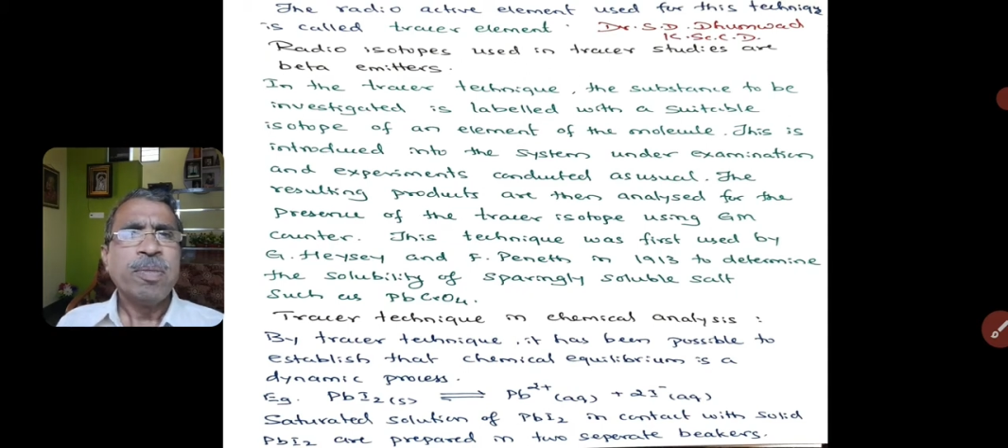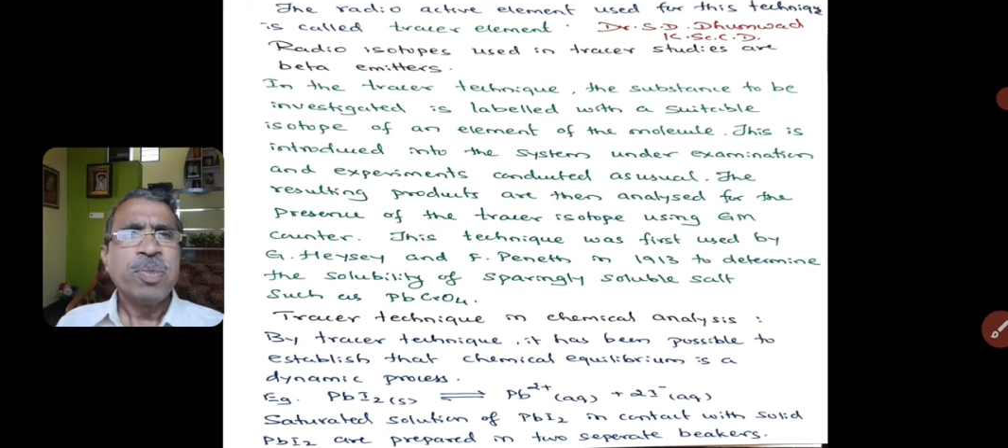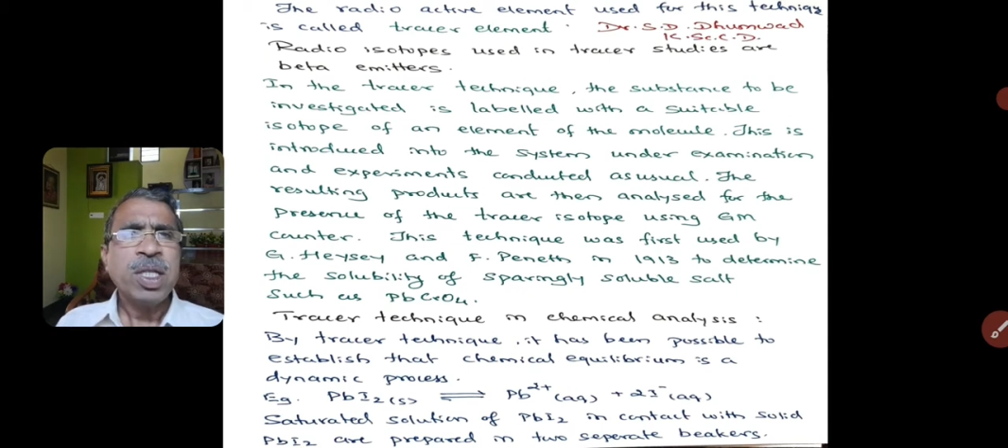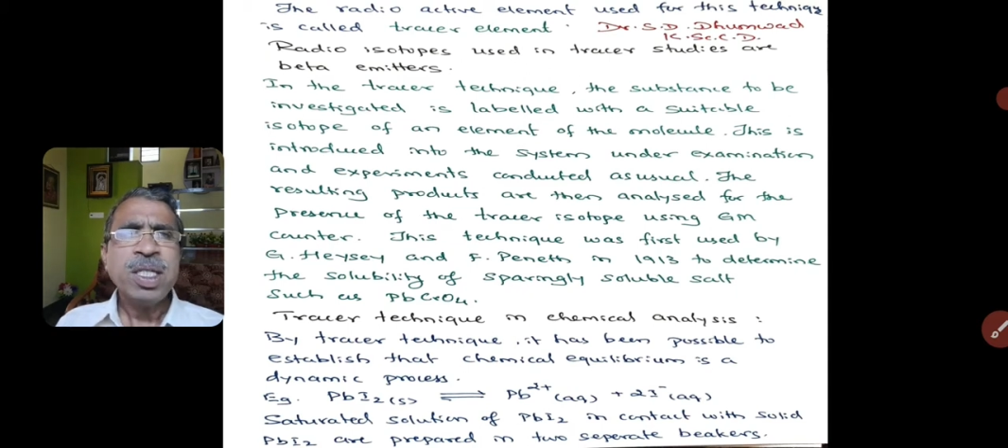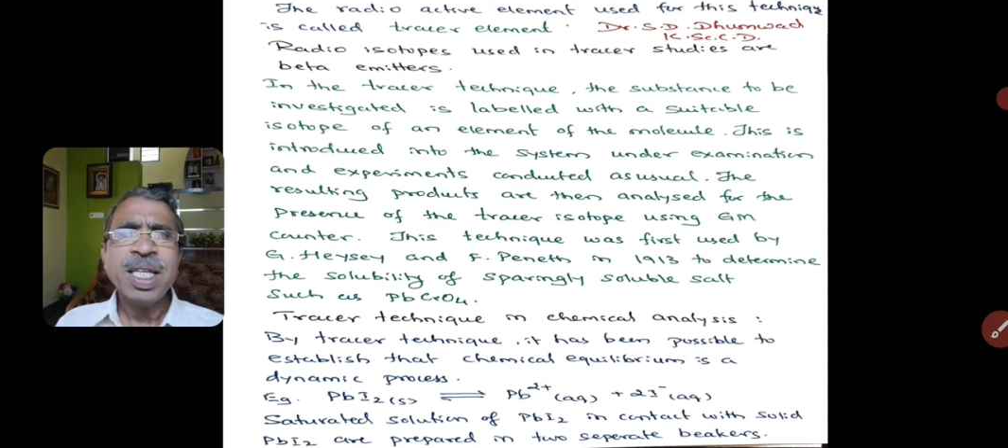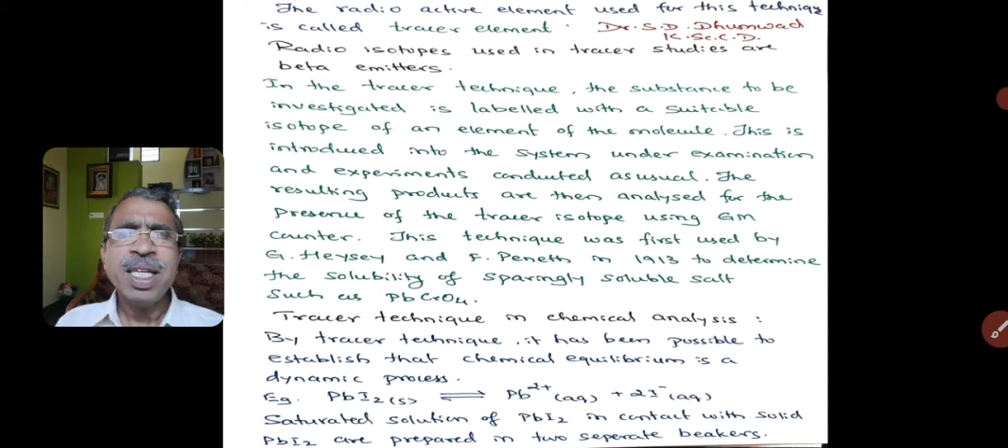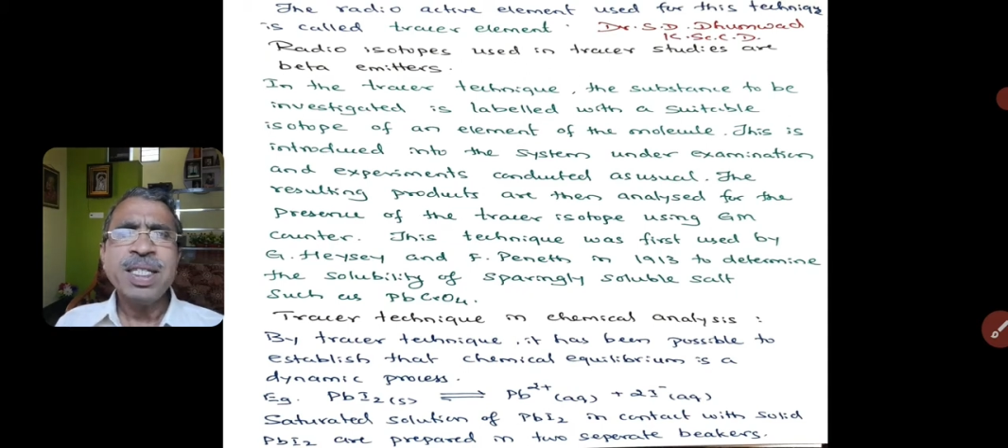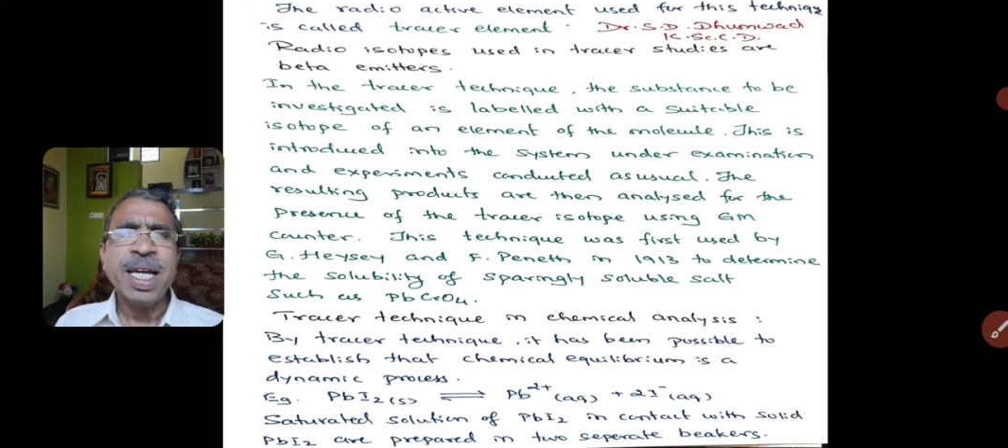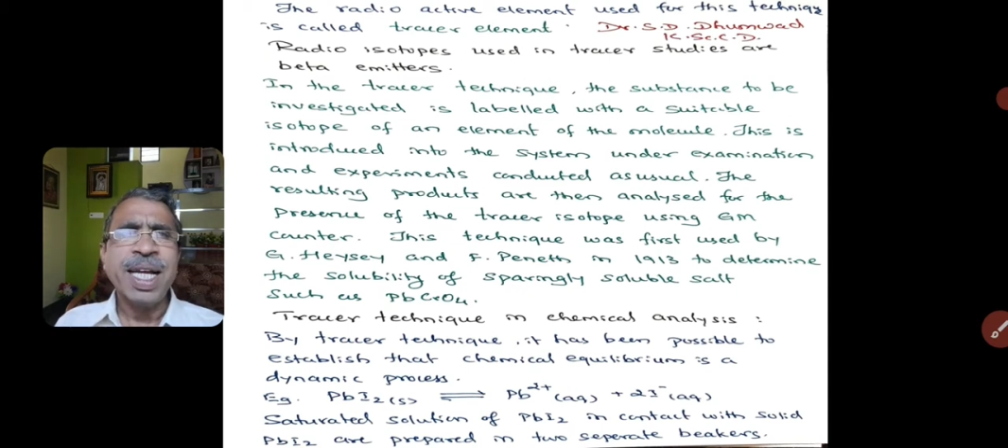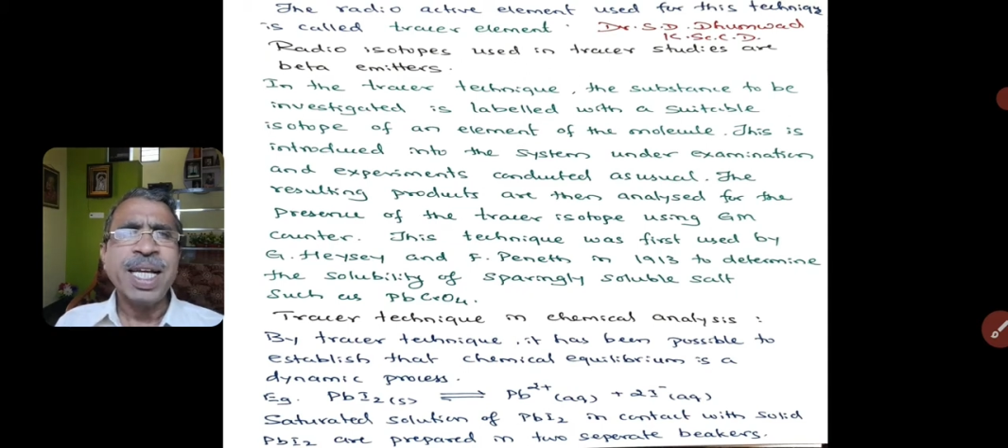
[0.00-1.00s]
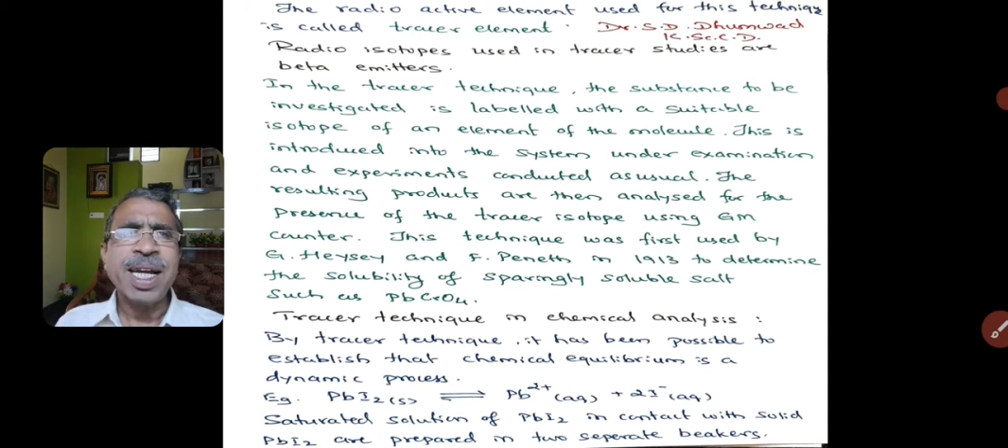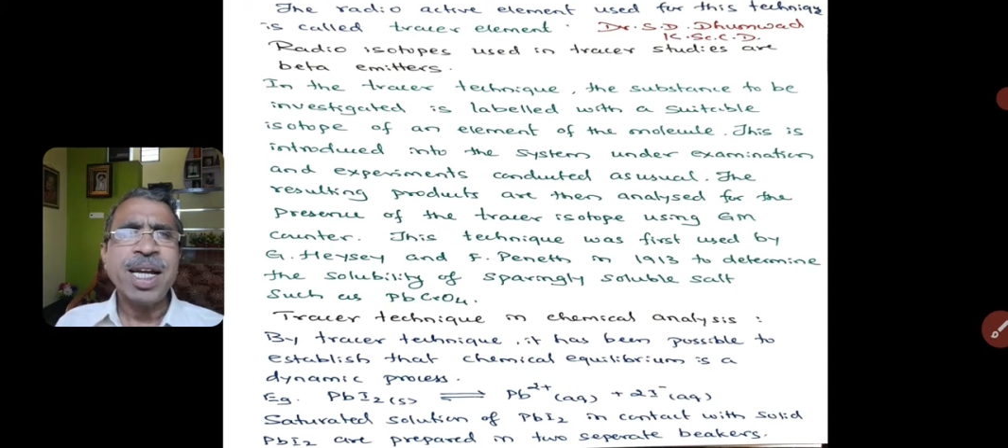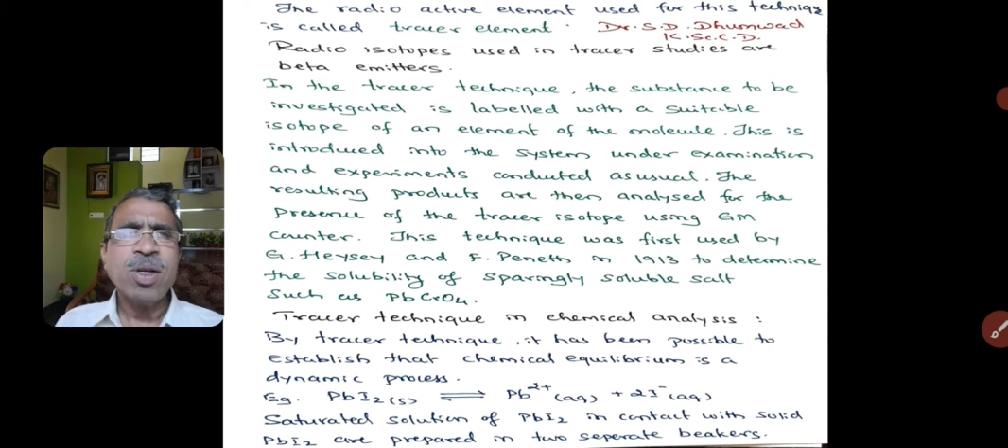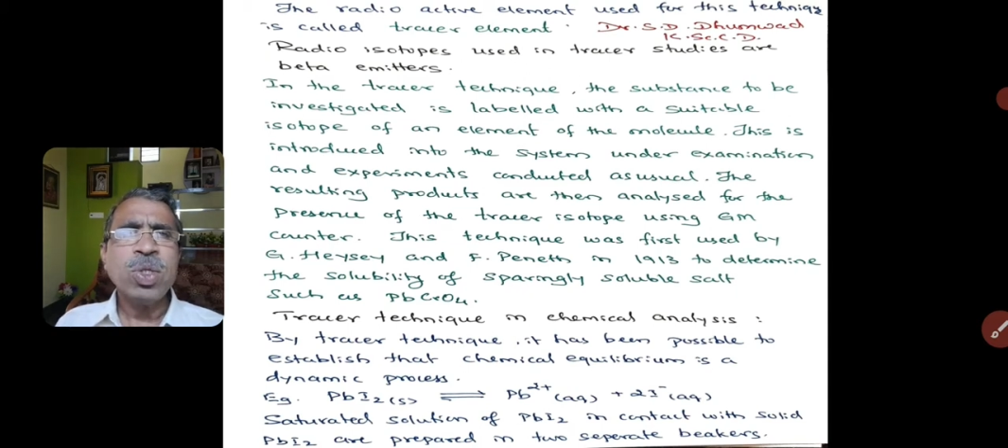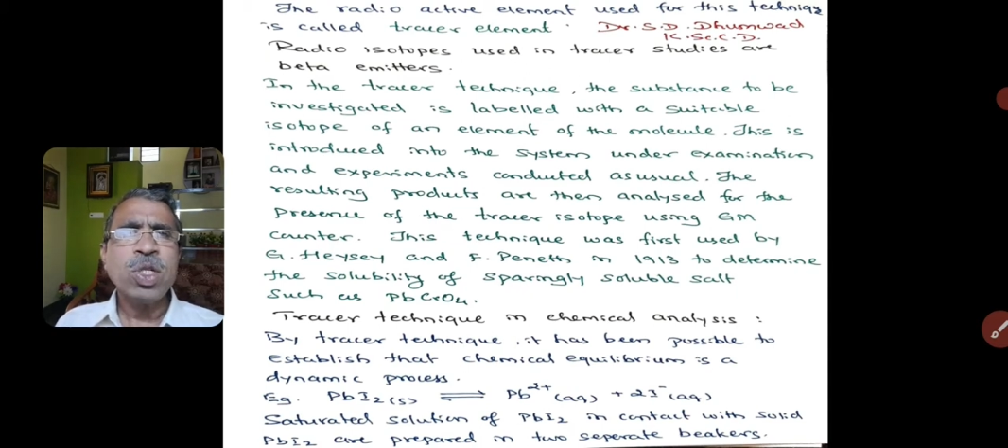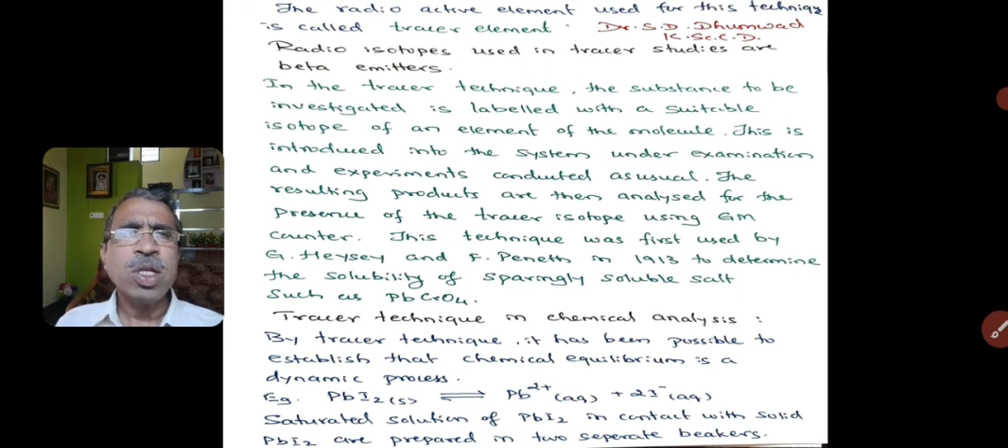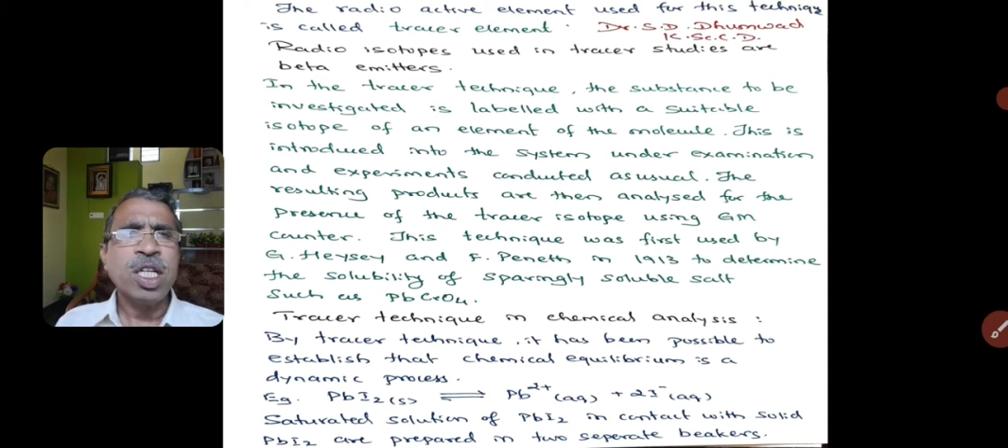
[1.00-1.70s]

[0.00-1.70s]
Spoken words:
This is introduced